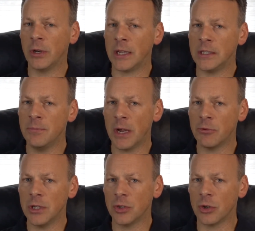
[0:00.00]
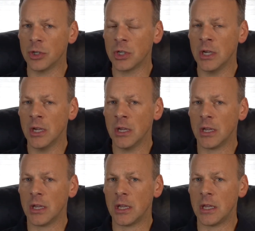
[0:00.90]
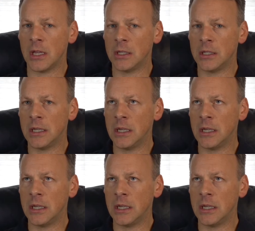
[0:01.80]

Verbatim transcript: When I did my research, it